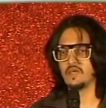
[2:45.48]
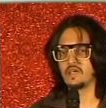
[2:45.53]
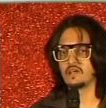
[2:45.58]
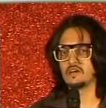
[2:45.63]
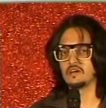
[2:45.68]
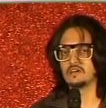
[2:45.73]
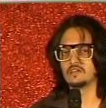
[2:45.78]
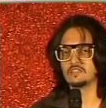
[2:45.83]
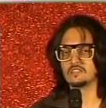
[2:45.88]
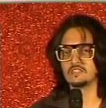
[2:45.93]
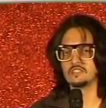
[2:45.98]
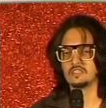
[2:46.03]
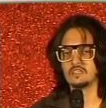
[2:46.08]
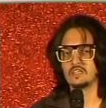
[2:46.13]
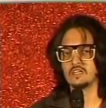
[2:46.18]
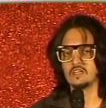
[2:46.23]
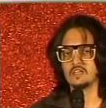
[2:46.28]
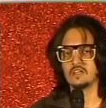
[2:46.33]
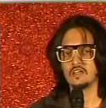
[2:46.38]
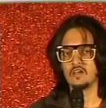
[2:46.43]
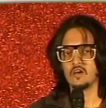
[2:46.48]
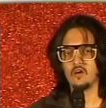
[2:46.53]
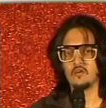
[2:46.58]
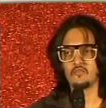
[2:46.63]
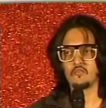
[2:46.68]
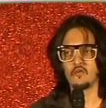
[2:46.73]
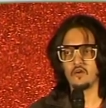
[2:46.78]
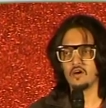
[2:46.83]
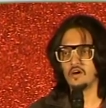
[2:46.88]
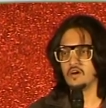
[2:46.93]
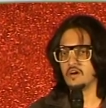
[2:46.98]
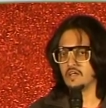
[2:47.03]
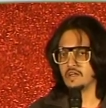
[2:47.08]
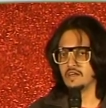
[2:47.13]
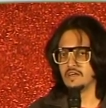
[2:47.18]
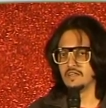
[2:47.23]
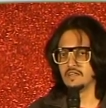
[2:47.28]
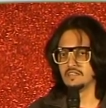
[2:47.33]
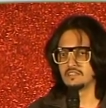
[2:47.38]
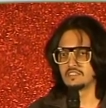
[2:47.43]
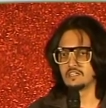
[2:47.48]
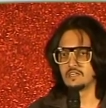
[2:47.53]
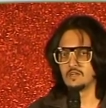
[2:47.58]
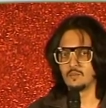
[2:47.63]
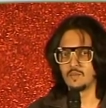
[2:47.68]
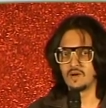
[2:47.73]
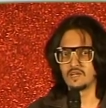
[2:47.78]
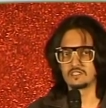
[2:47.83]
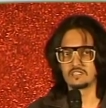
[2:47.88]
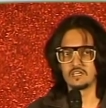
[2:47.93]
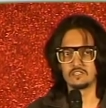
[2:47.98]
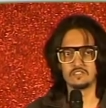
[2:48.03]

filmmakers of Indian cinema,